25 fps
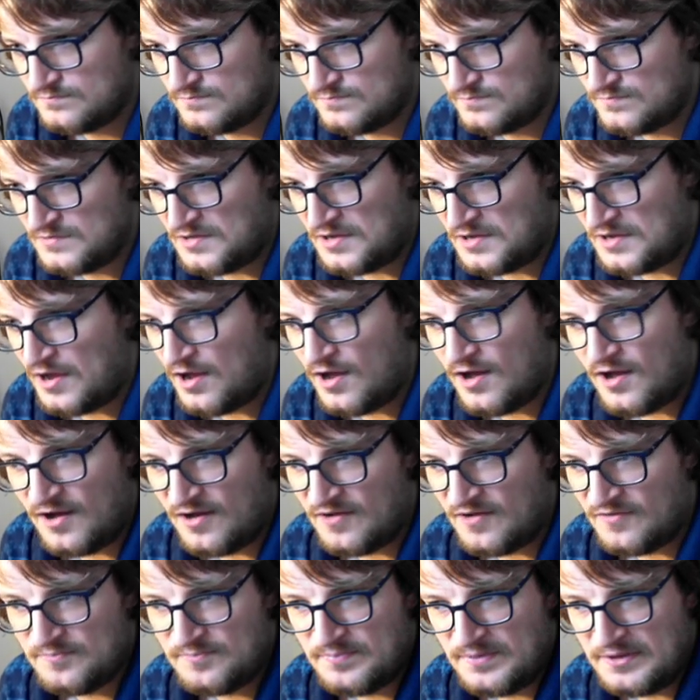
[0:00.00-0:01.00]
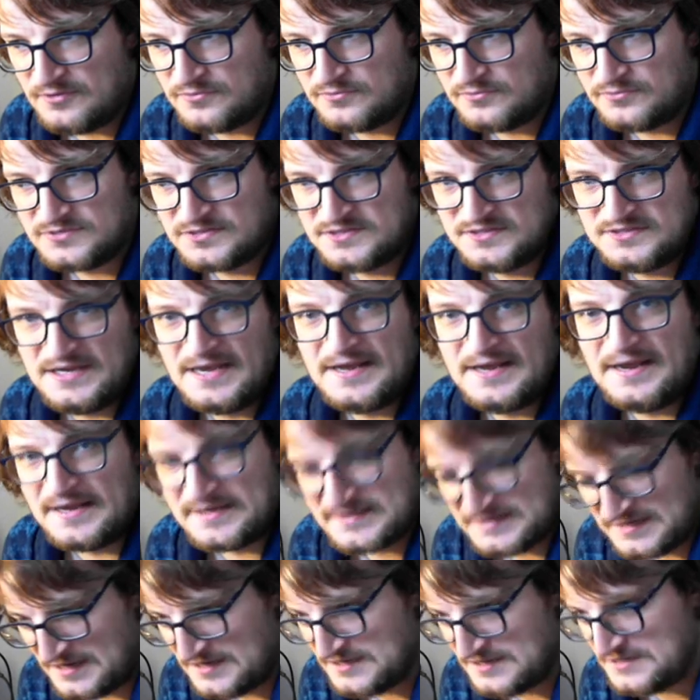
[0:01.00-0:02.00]
like half-built
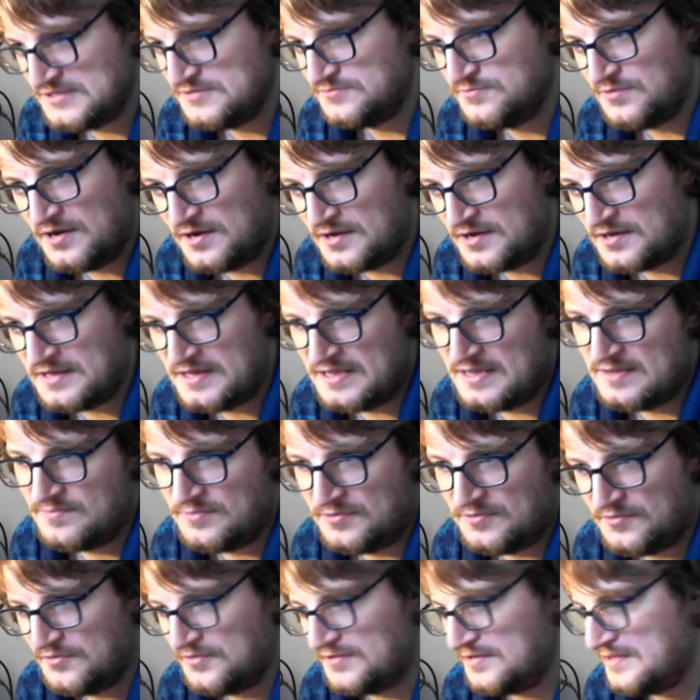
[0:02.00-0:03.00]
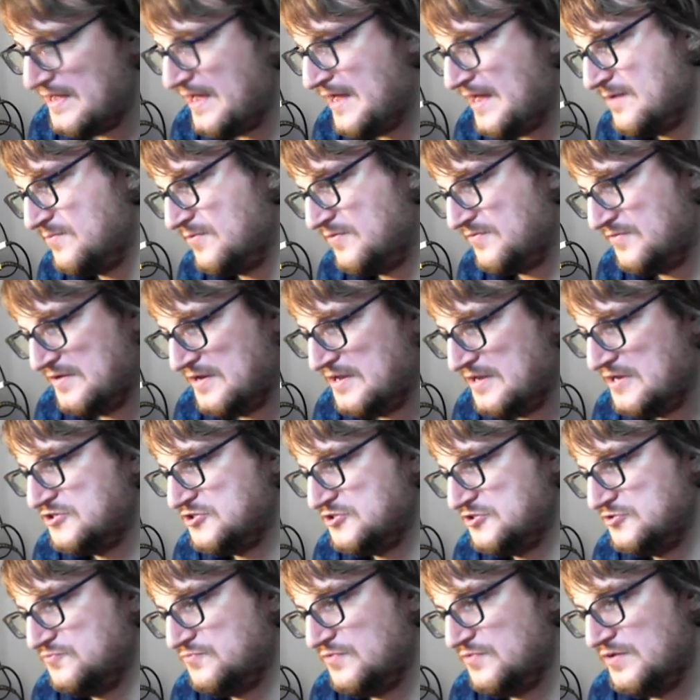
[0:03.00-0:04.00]
ZX81 keyboard that came with an
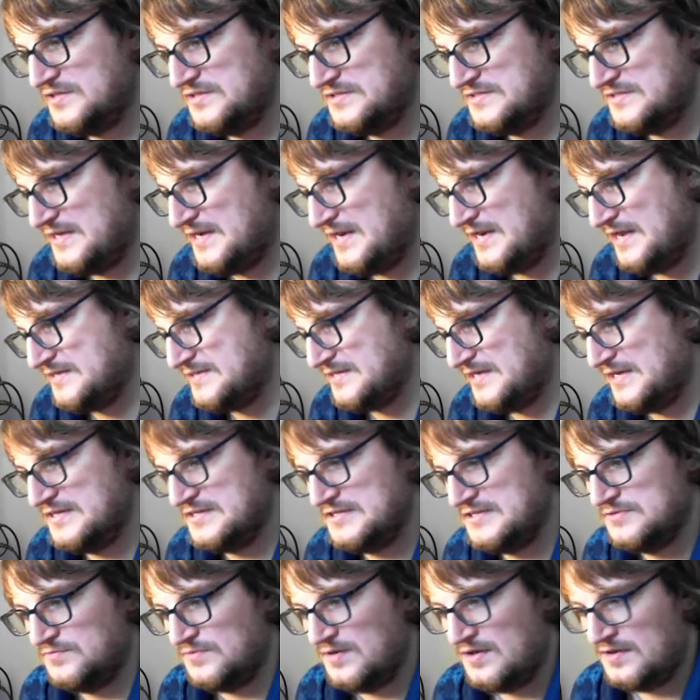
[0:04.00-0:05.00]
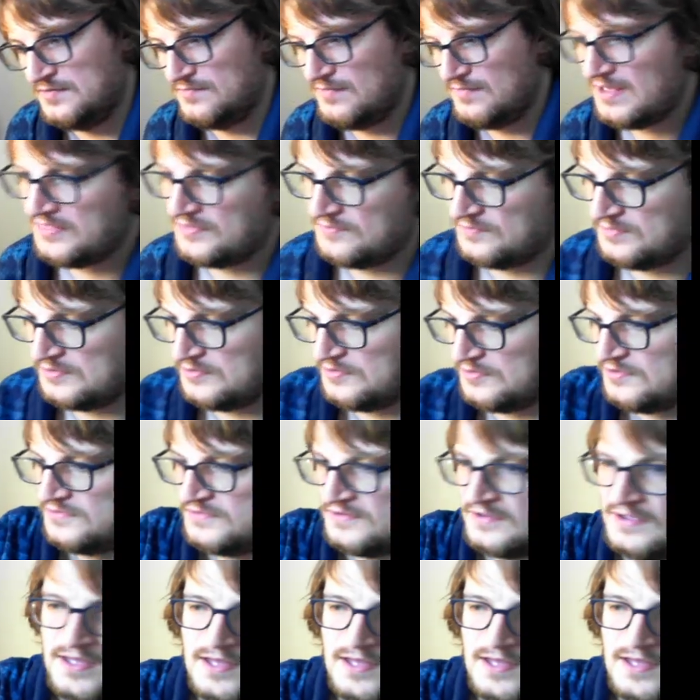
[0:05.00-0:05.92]
issue 1 ZX81 motherboard